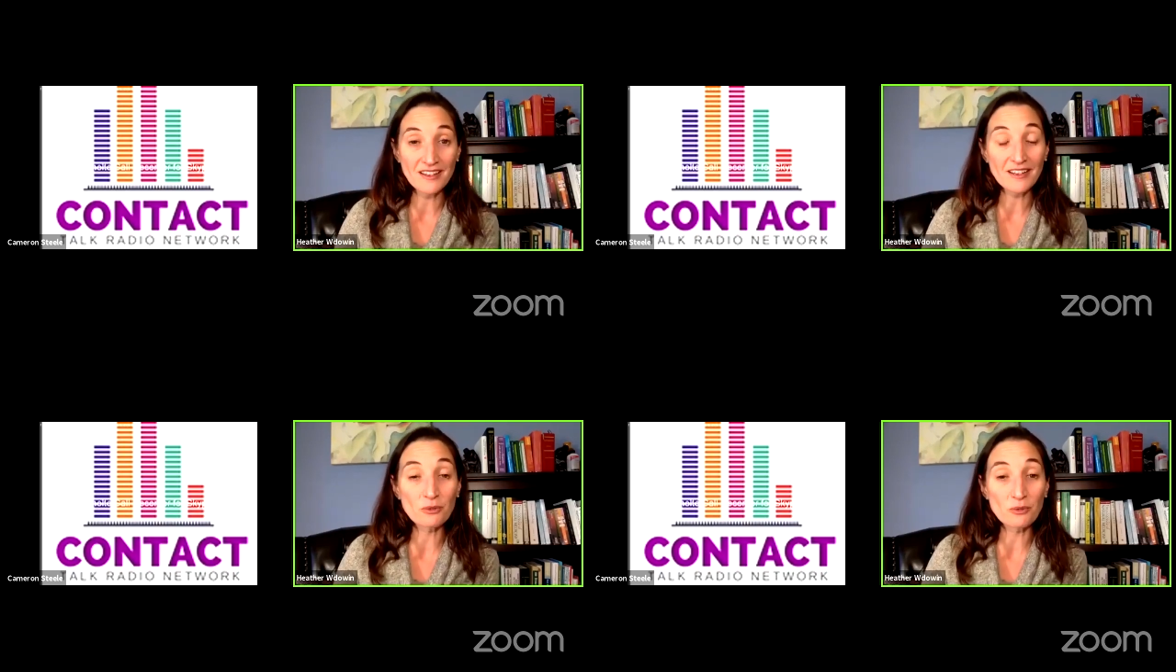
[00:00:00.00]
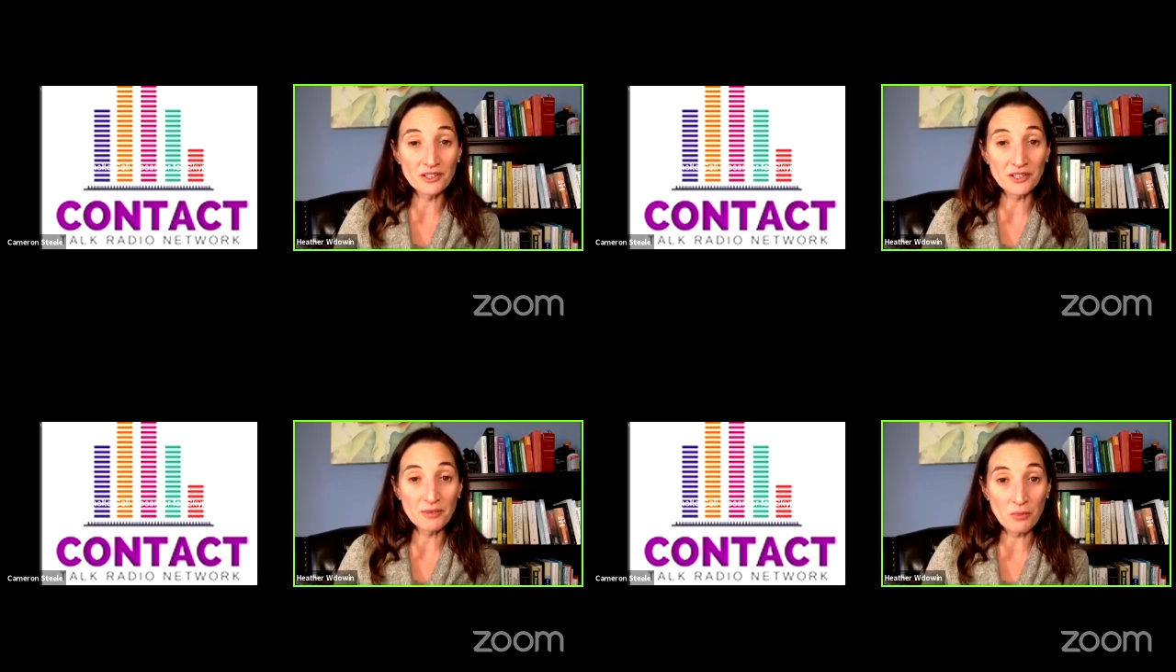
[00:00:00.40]
a
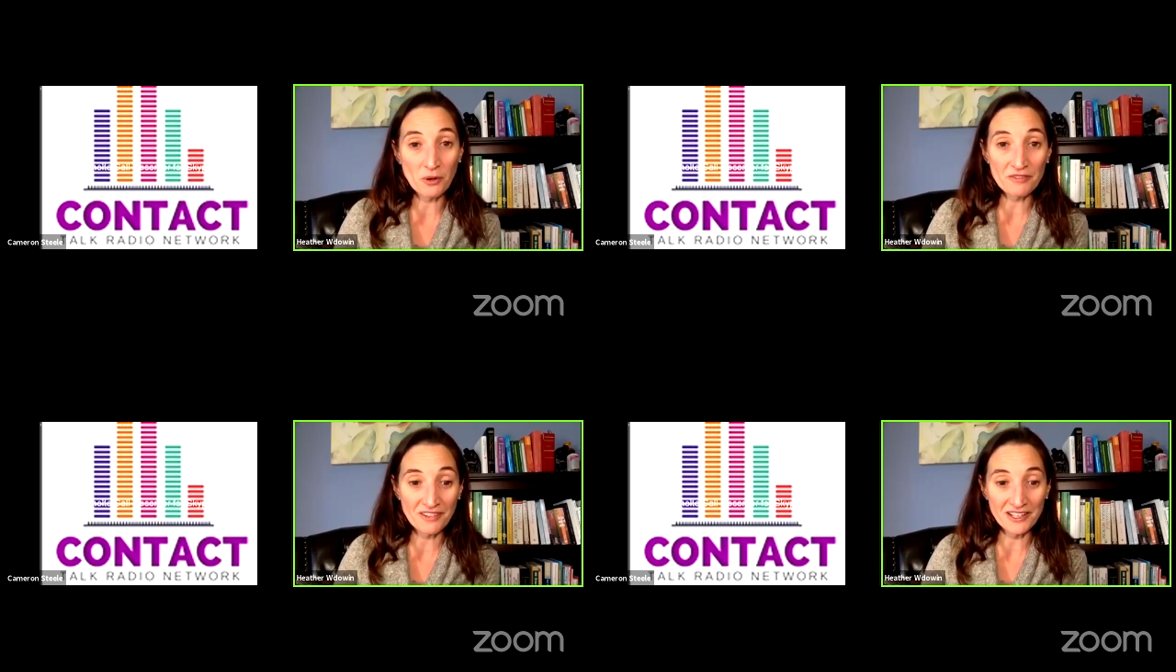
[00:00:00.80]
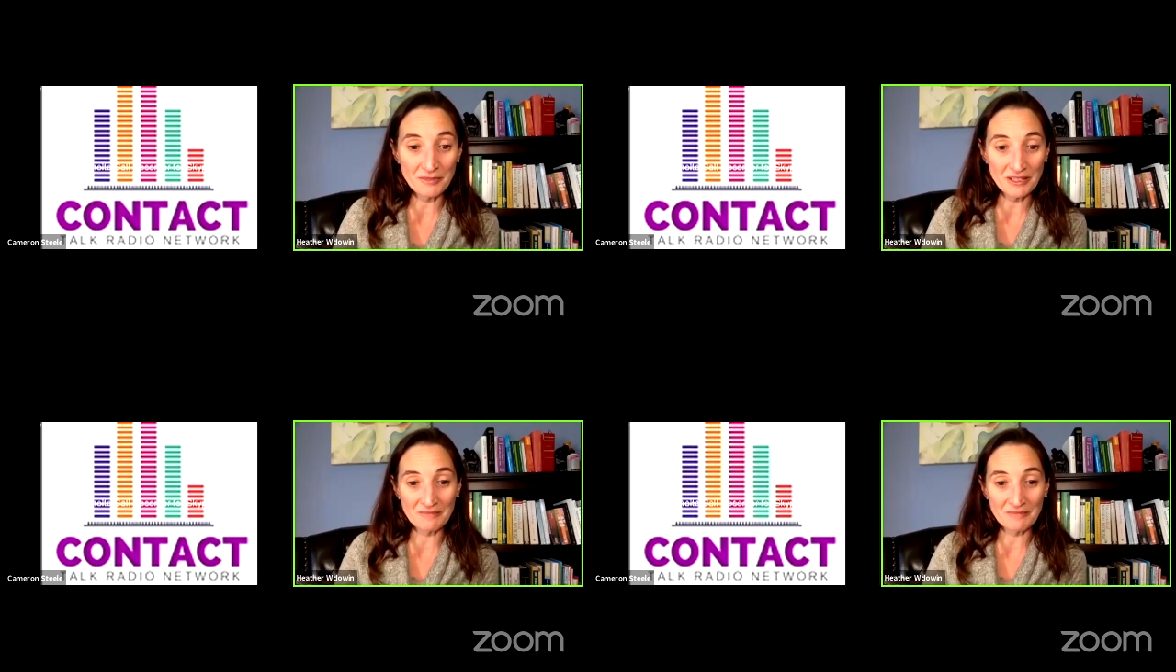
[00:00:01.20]
really important
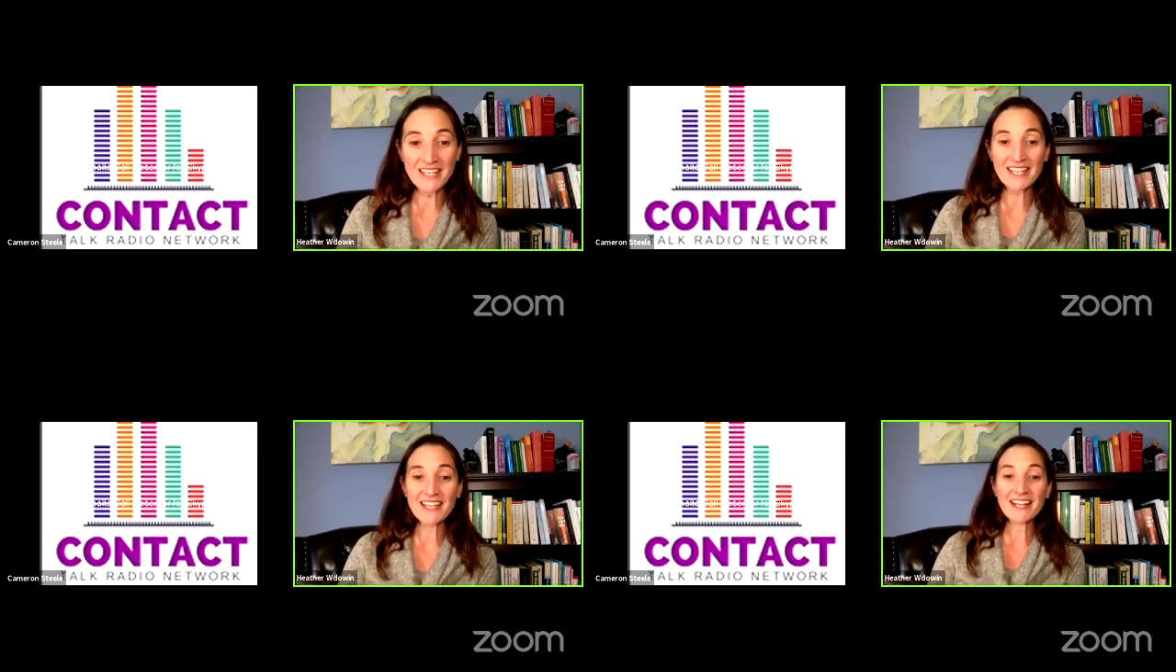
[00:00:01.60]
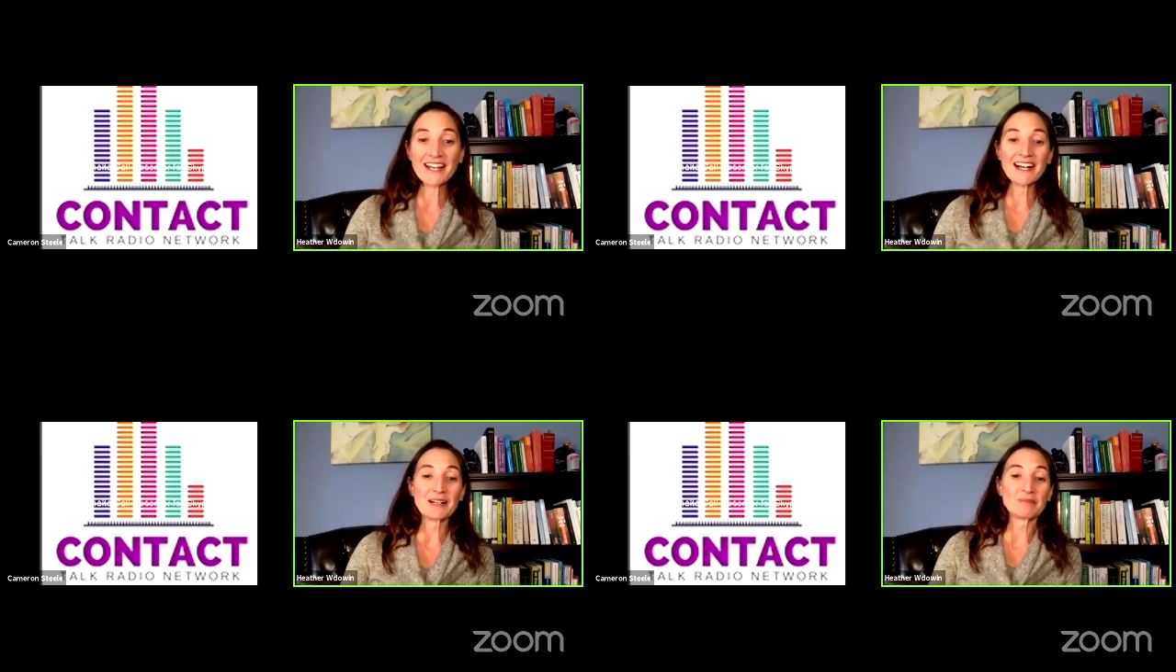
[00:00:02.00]
vitamin.
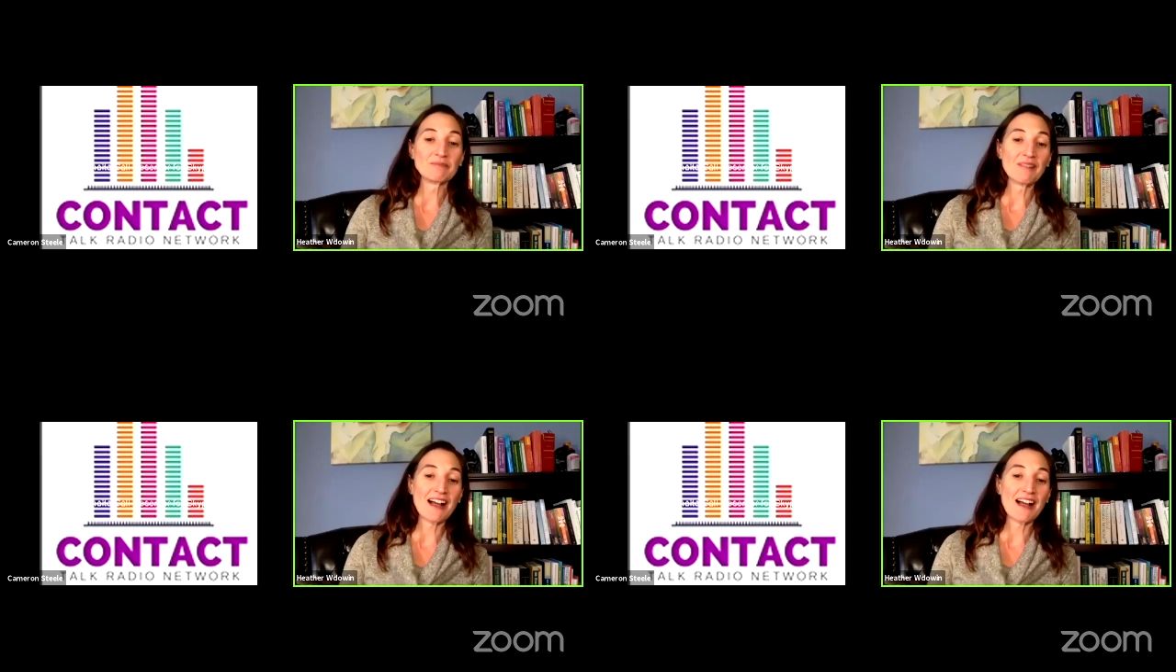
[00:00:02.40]
Um,